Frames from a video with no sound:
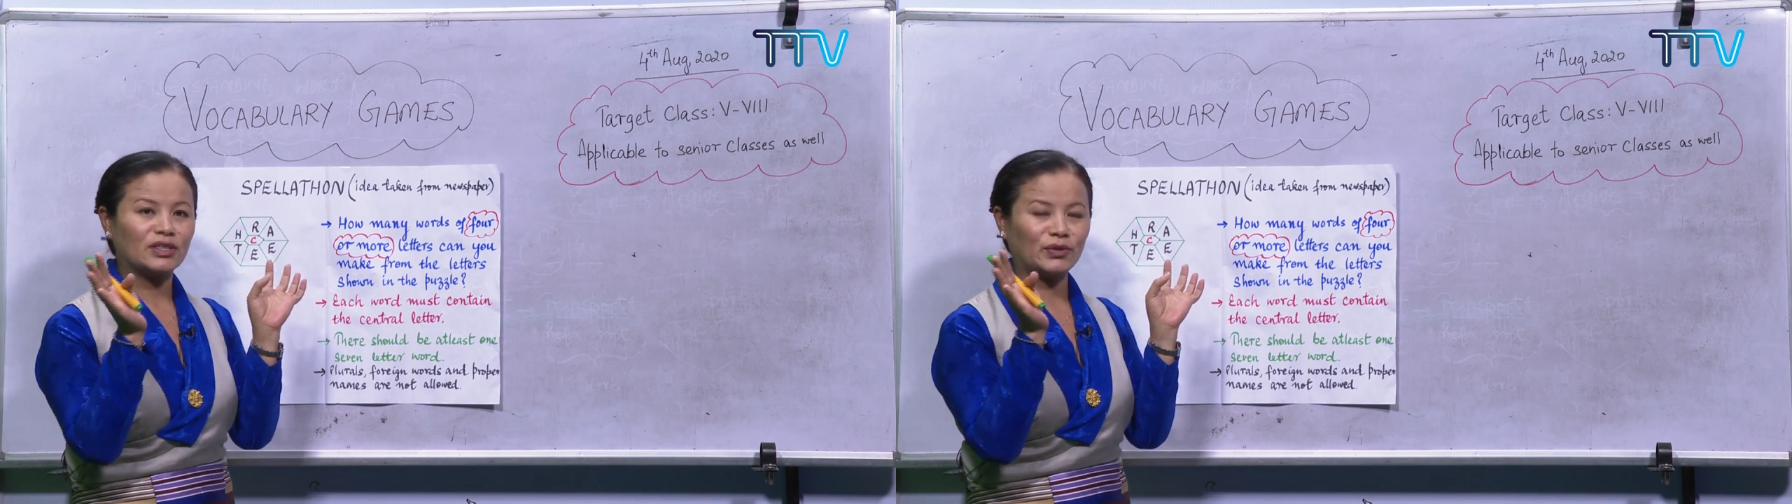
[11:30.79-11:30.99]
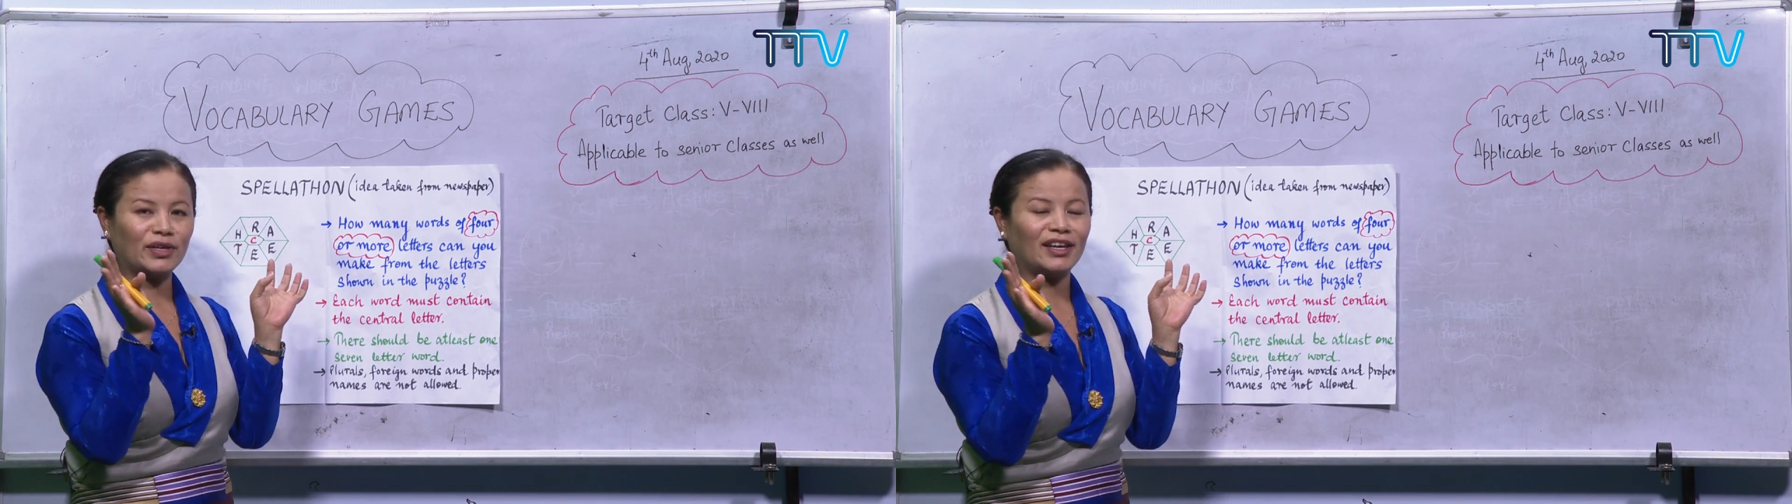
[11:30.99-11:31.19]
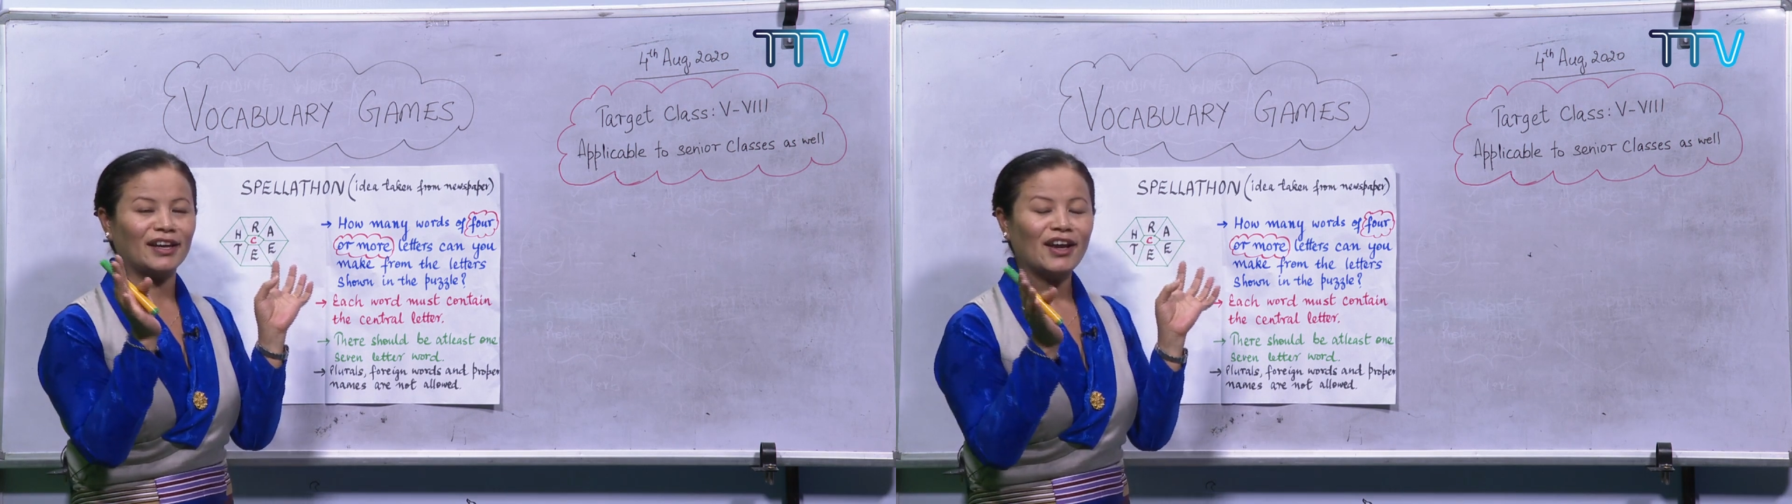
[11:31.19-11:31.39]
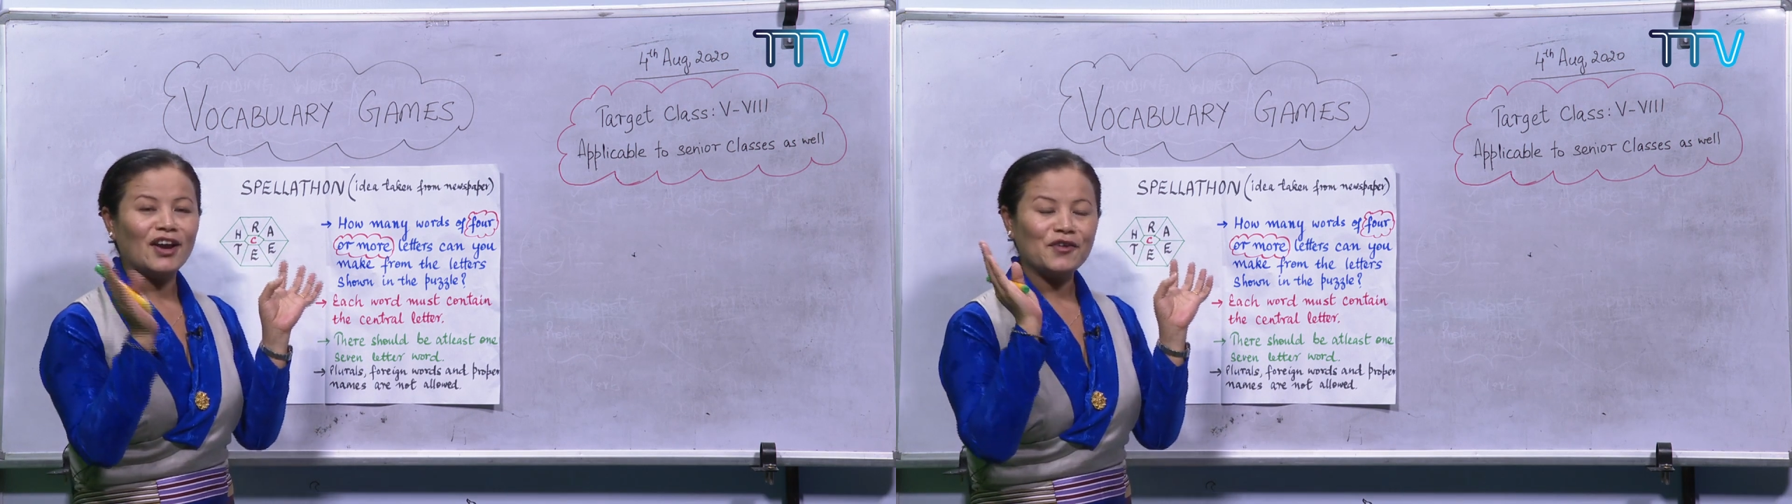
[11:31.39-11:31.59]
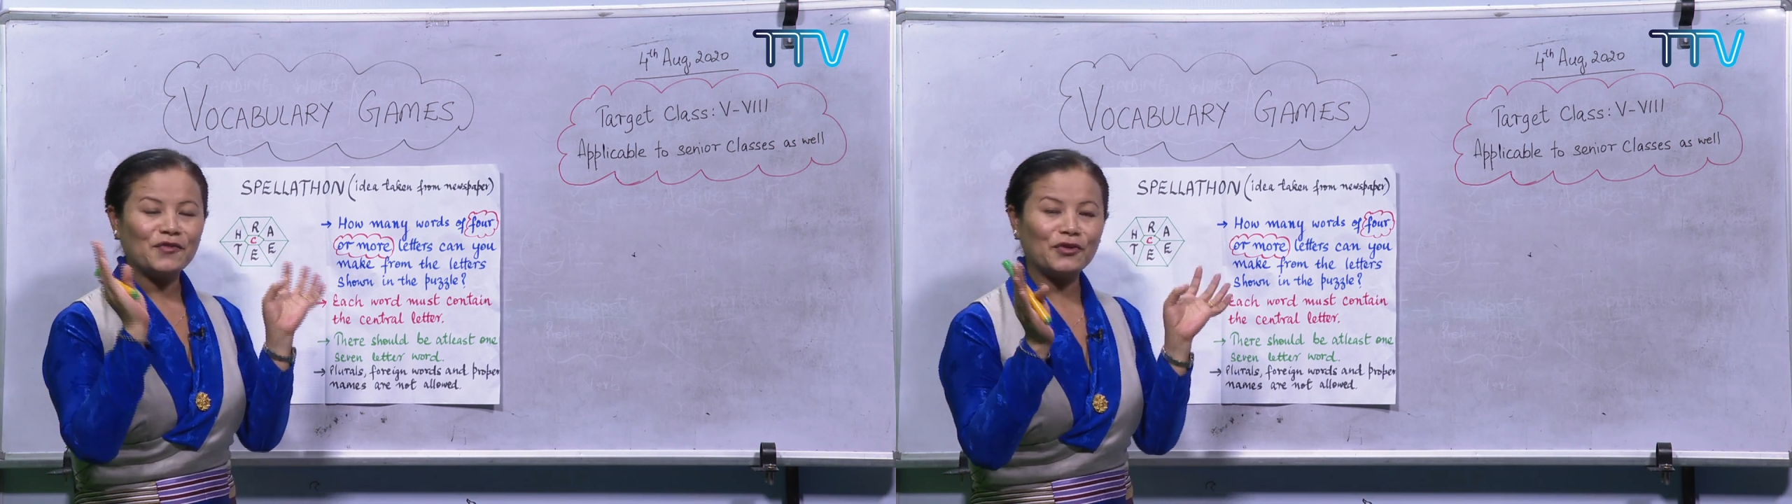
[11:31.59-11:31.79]
Okay,
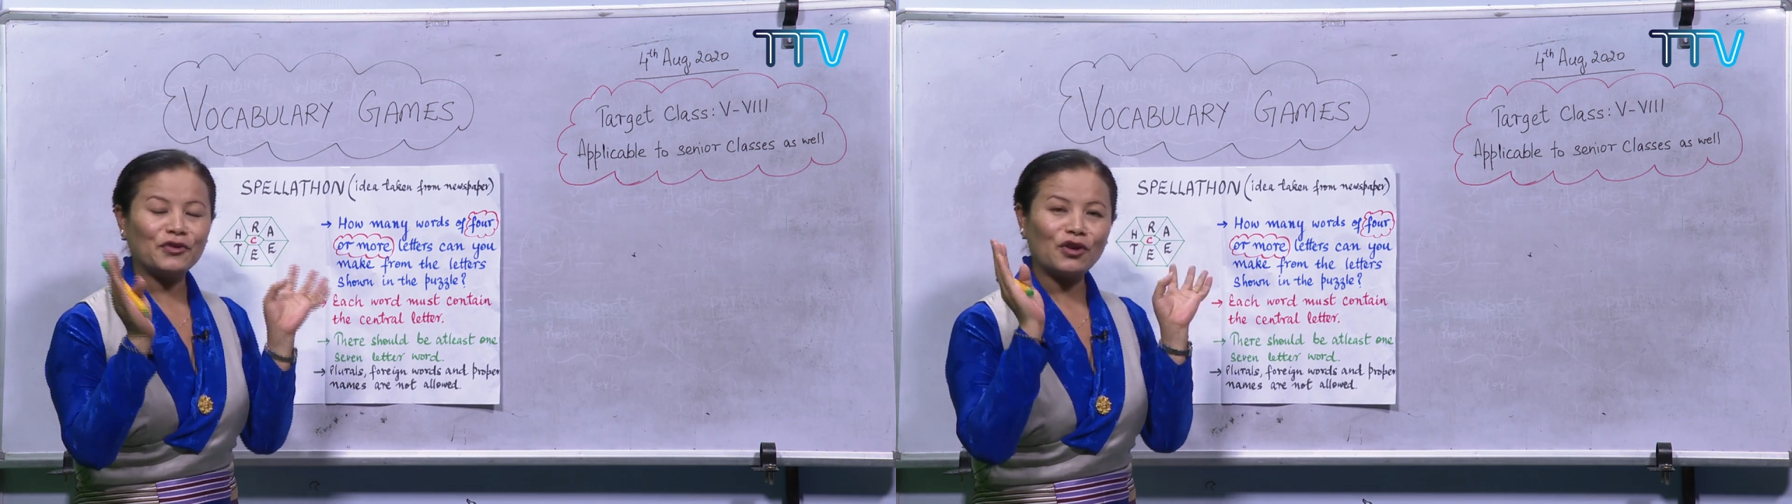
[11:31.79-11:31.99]
4